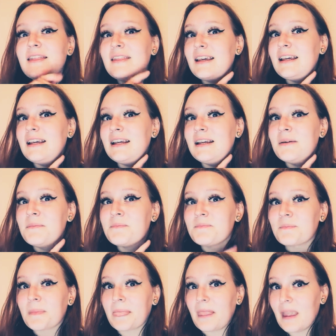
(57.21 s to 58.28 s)
the
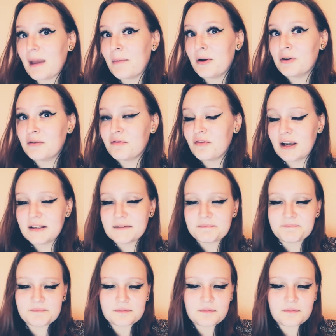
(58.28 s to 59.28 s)
American fries.